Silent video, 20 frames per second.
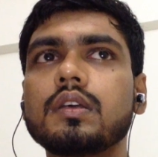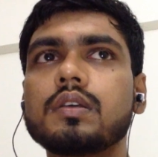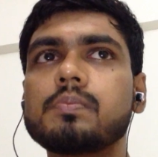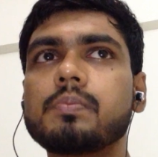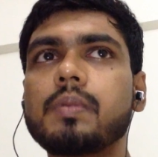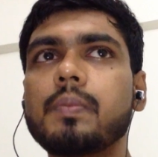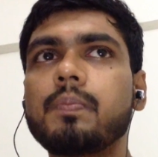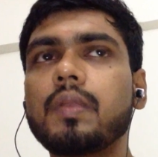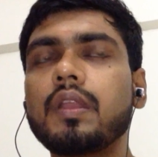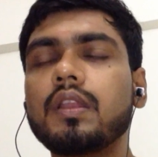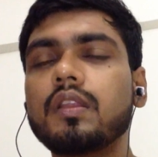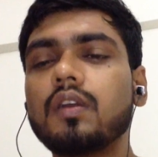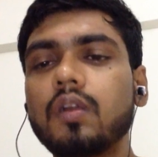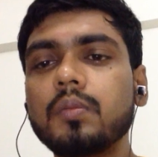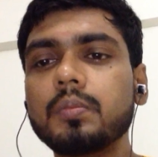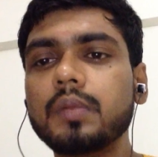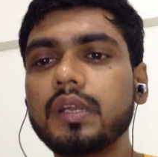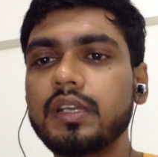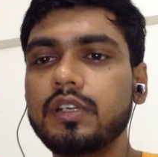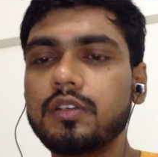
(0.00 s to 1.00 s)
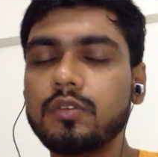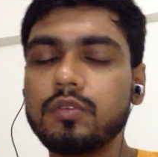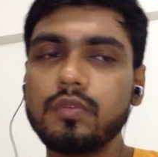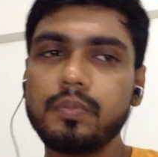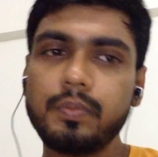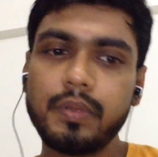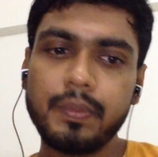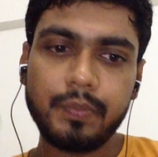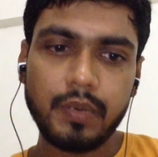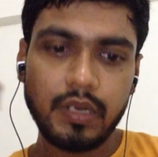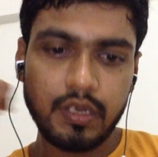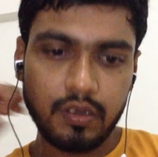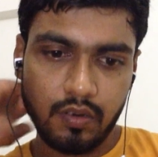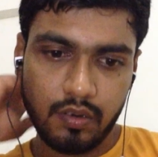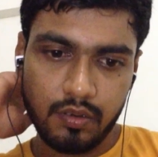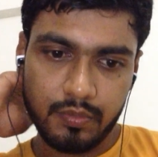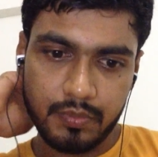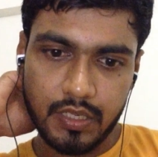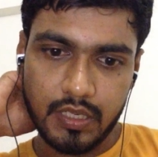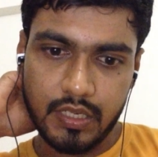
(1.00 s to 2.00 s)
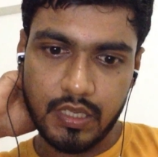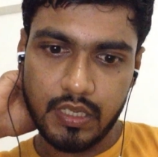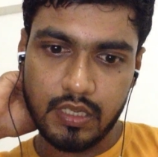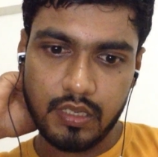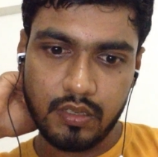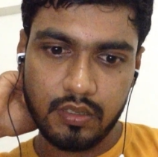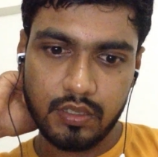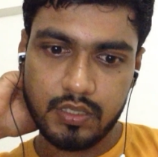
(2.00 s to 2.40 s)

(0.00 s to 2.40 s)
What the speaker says: people normally do, people normally